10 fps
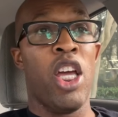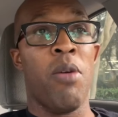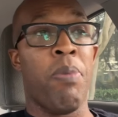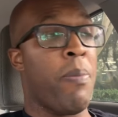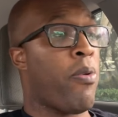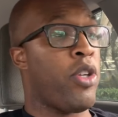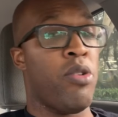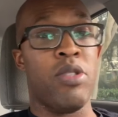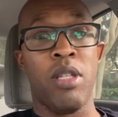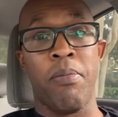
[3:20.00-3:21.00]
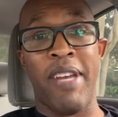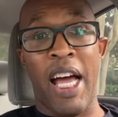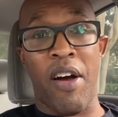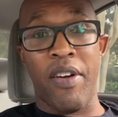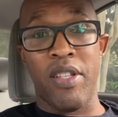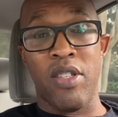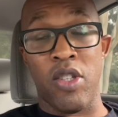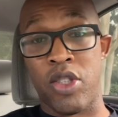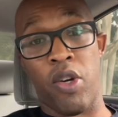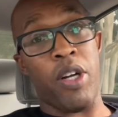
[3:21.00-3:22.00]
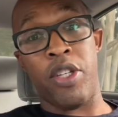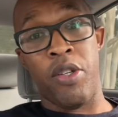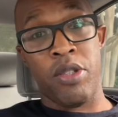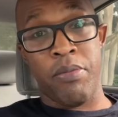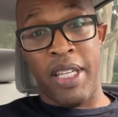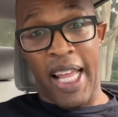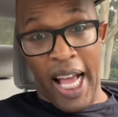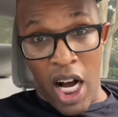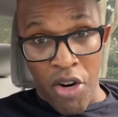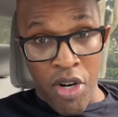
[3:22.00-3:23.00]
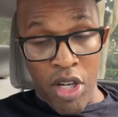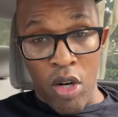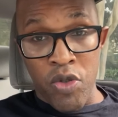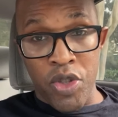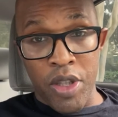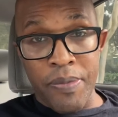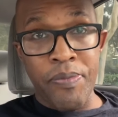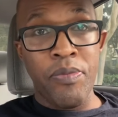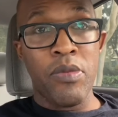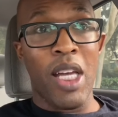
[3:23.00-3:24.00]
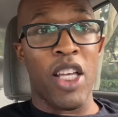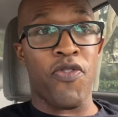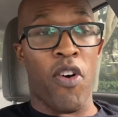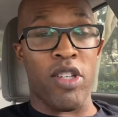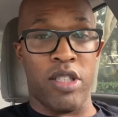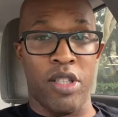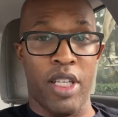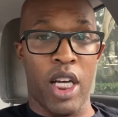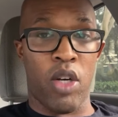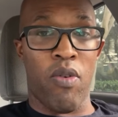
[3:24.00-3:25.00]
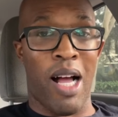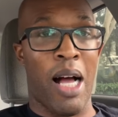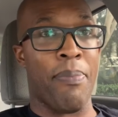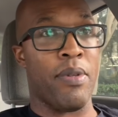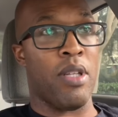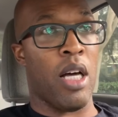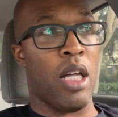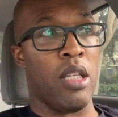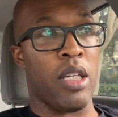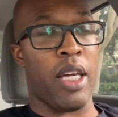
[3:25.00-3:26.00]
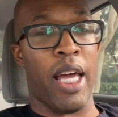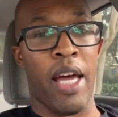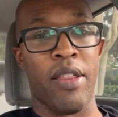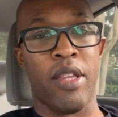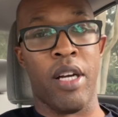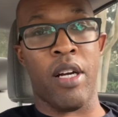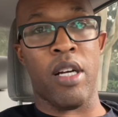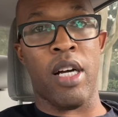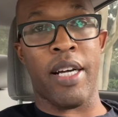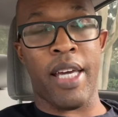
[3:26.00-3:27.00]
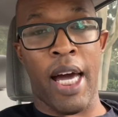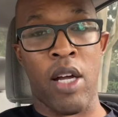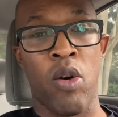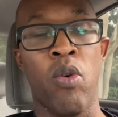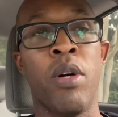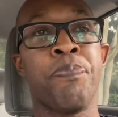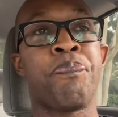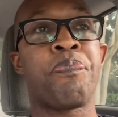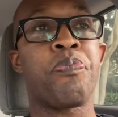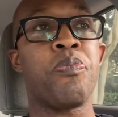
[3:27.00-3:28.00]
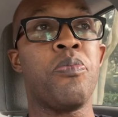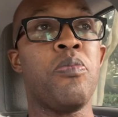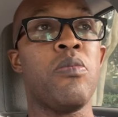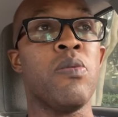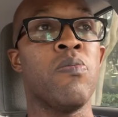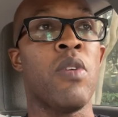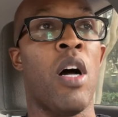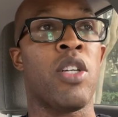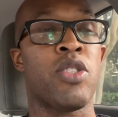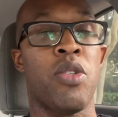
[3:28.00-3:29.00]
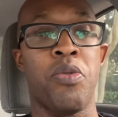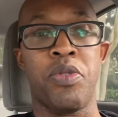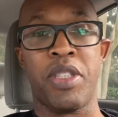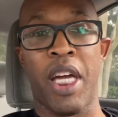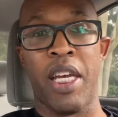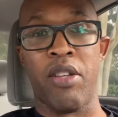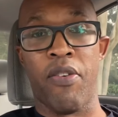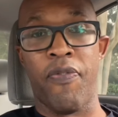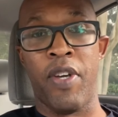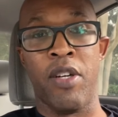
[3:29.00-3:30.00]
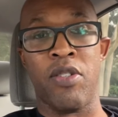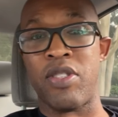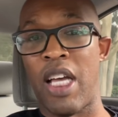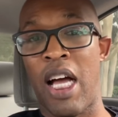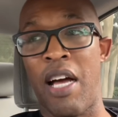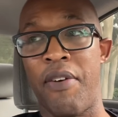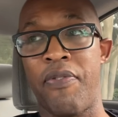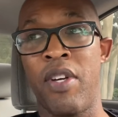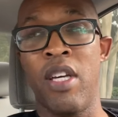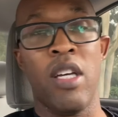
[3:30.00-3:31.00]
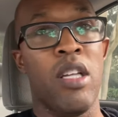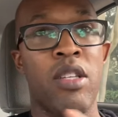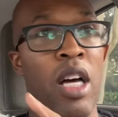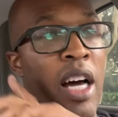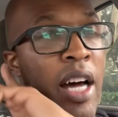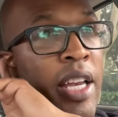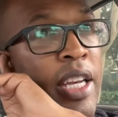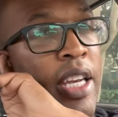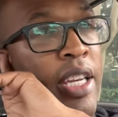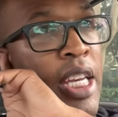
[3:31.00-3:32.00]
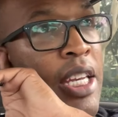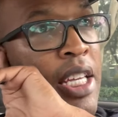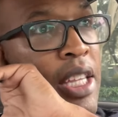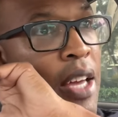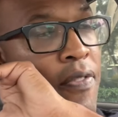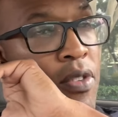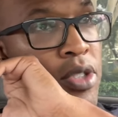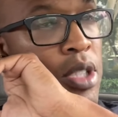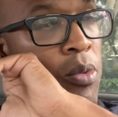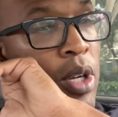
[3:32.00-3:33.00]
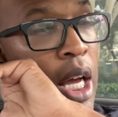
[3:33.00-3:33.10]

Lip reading: People are using them now, are starting to use them in agriculture, as far as looking at crop, looking at their cattle, also scanning their fields. I've did that for someone